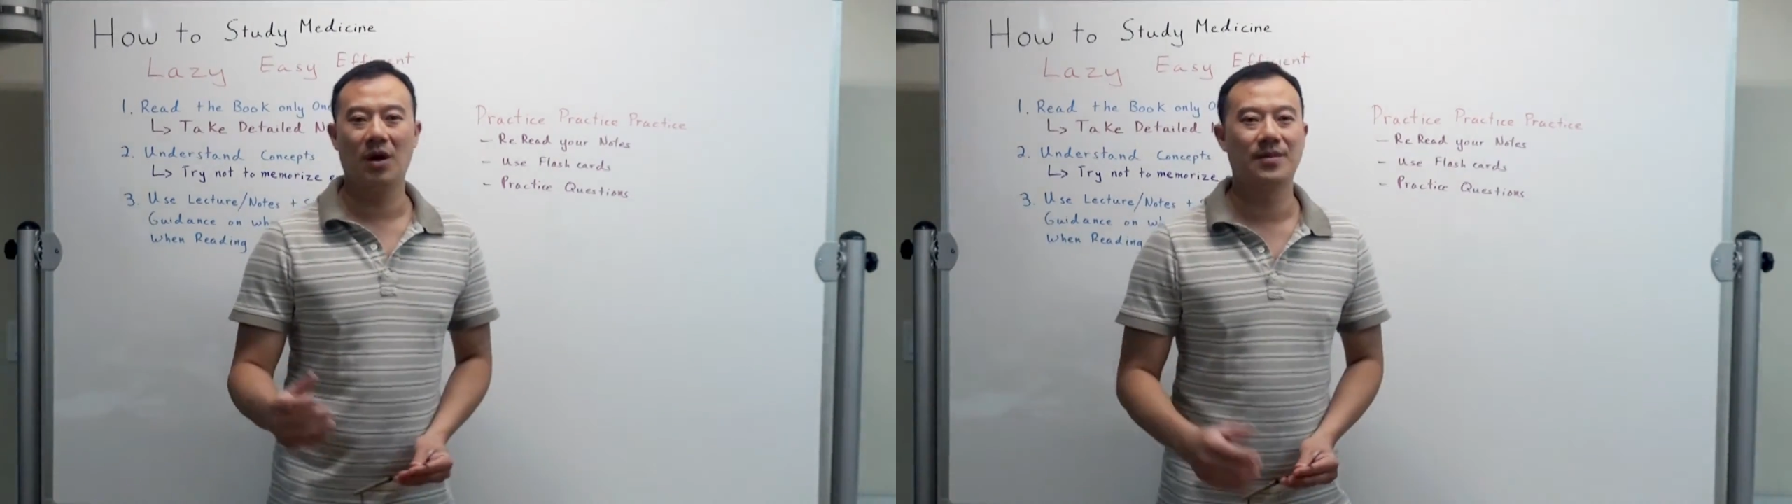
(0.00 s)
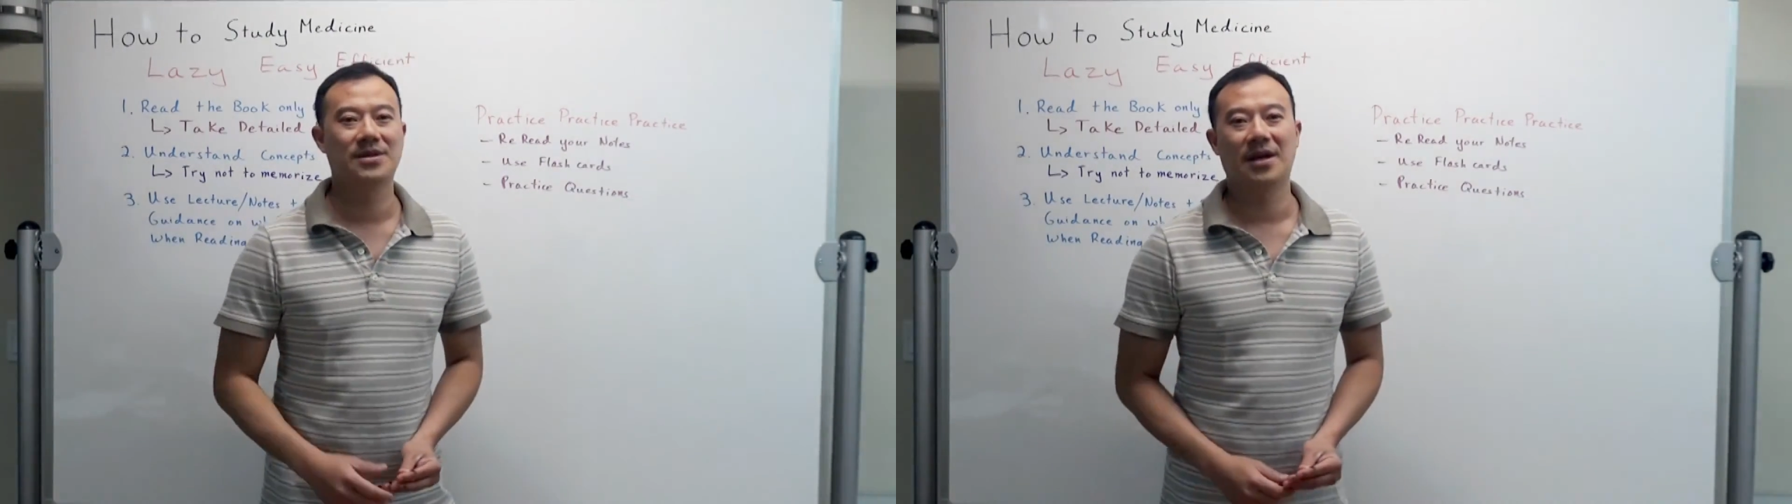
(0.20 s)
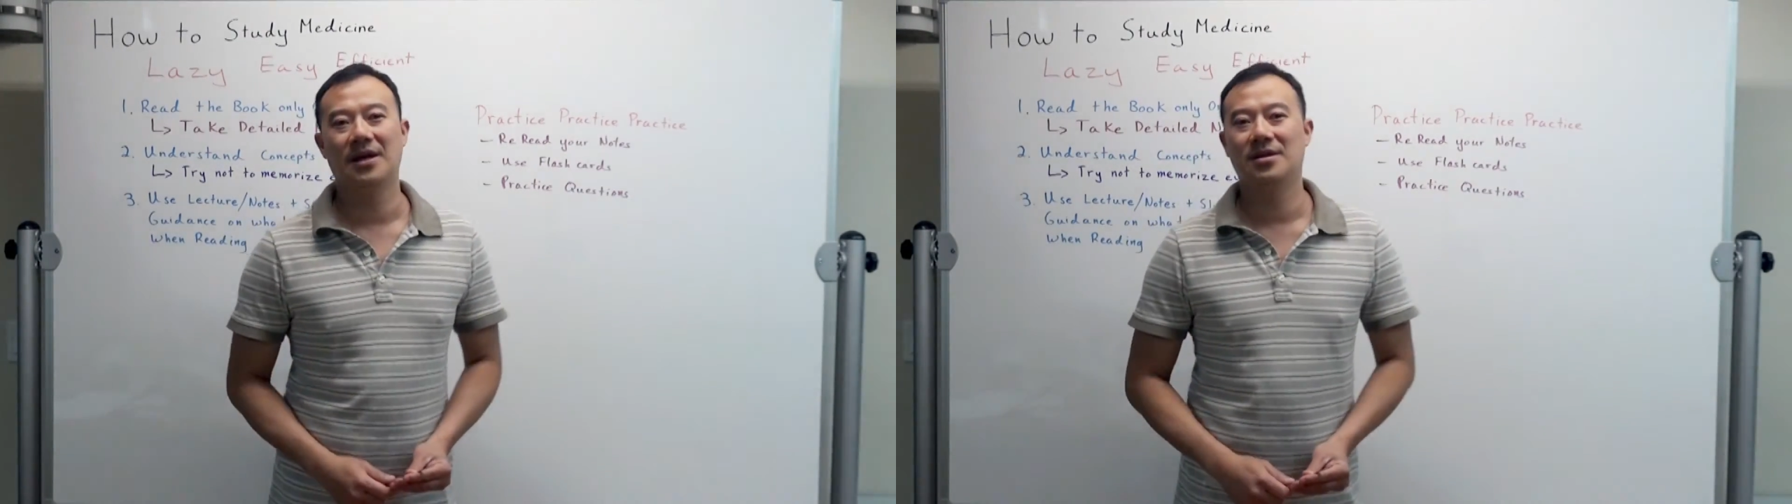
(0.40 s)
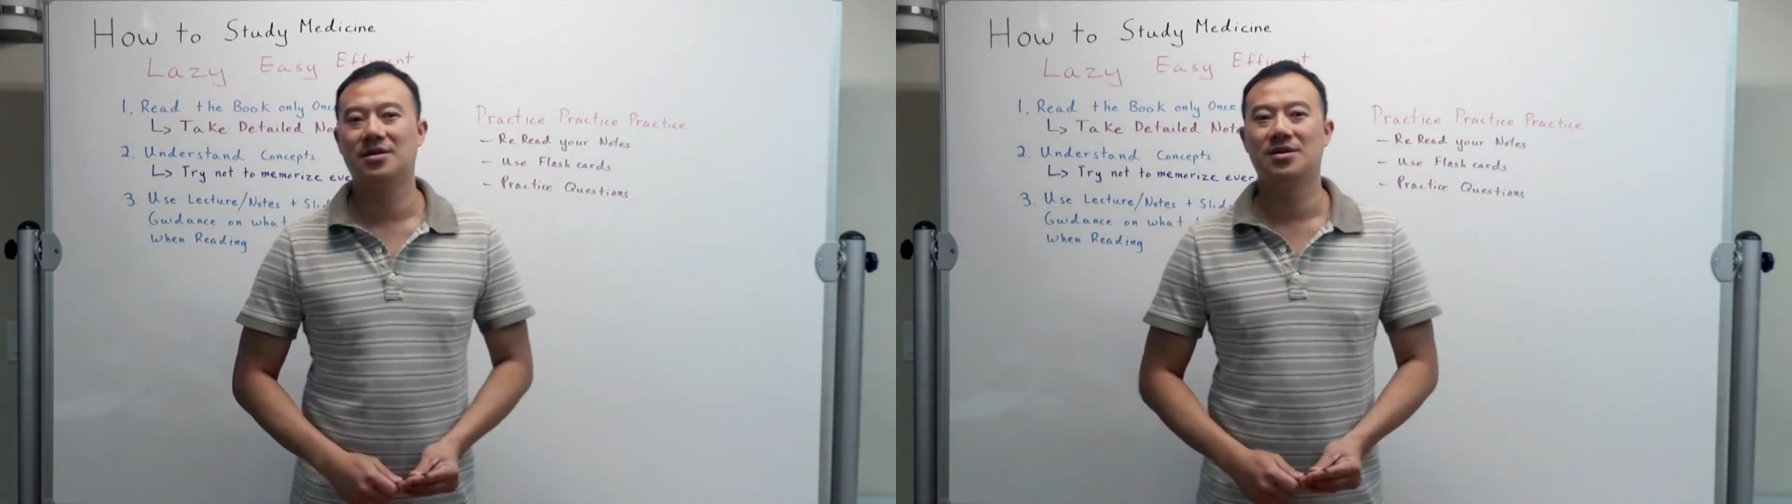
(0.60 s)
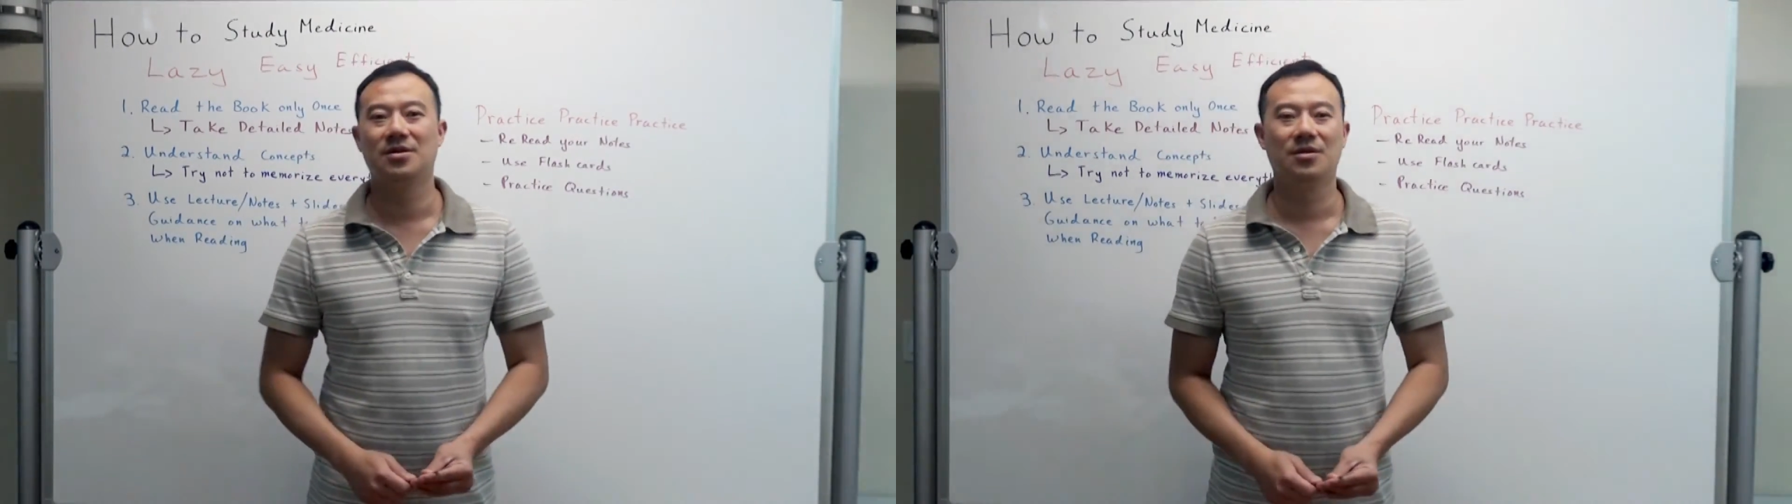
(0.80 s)

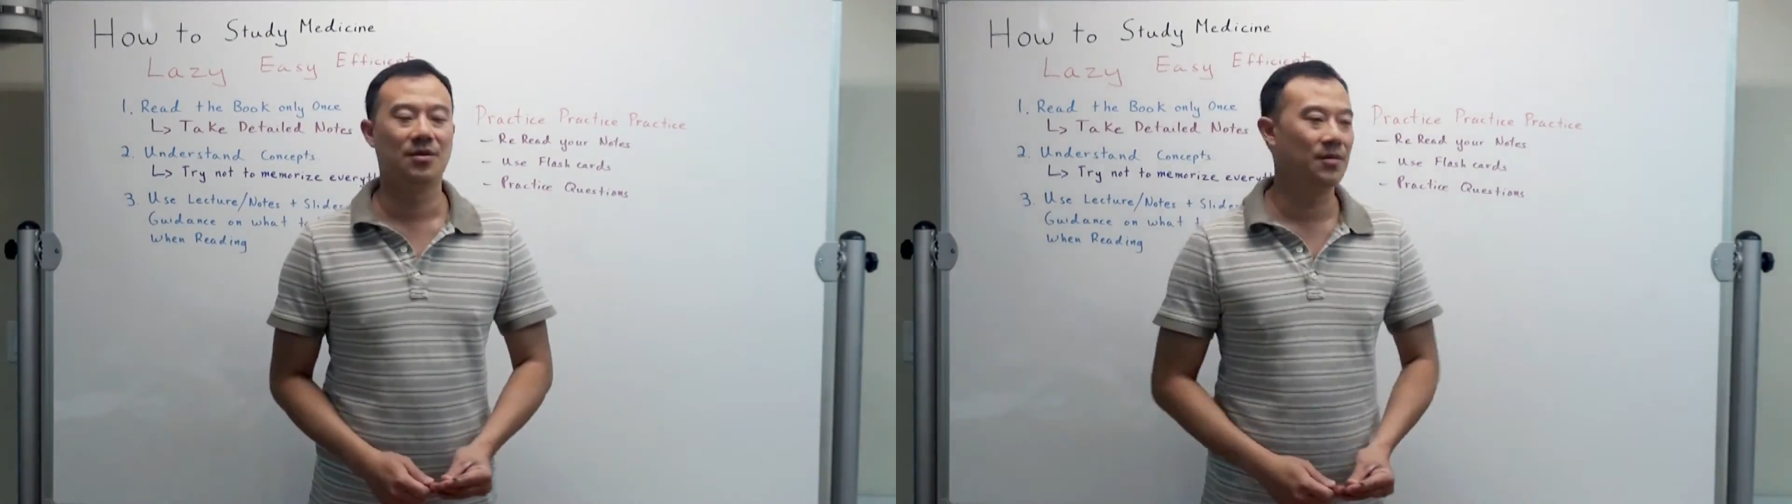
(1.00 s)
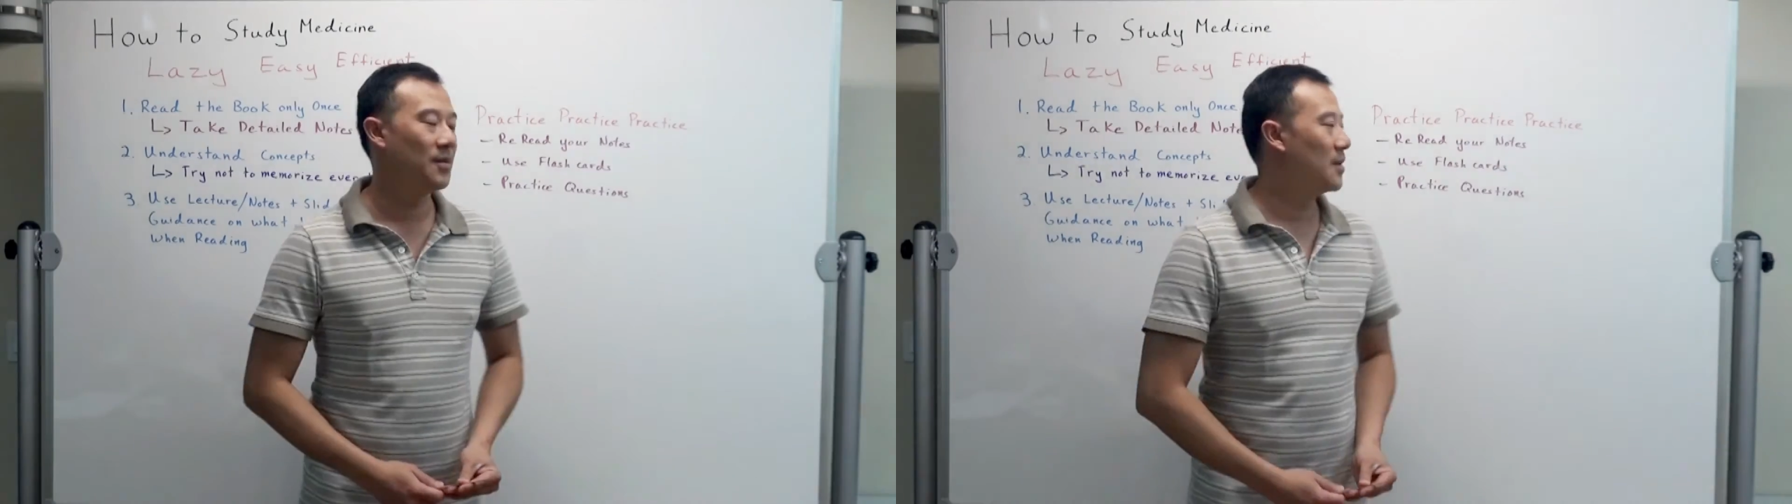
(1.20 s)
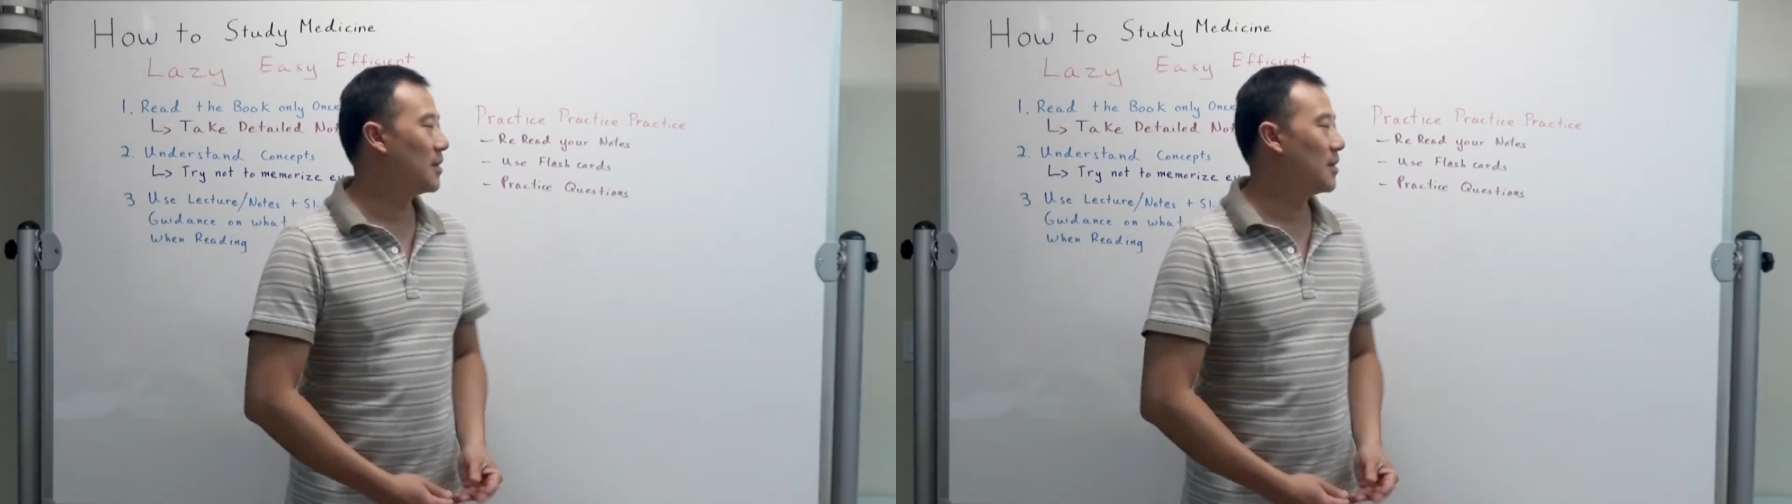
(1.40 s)
website to